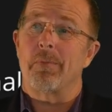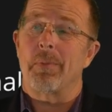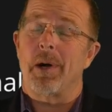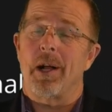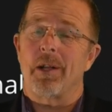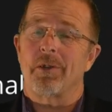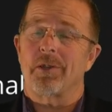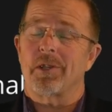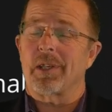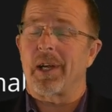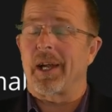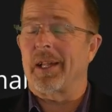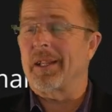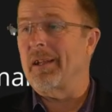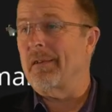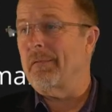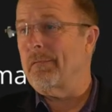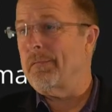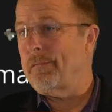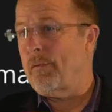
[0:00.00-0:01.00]
malts and
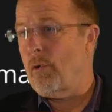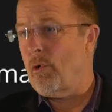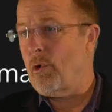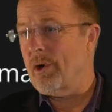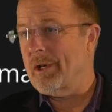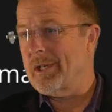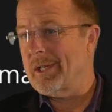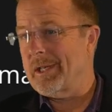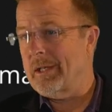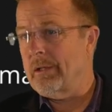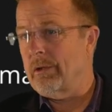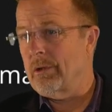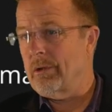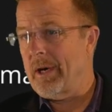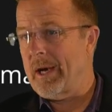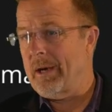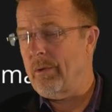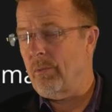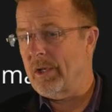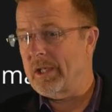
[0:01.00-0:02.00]
then 4 single
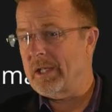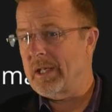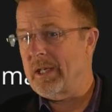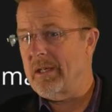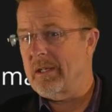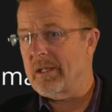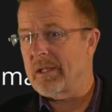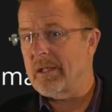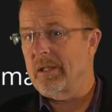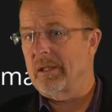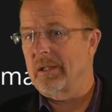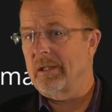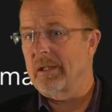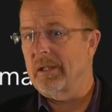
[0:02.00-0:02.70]
grain whiskeys.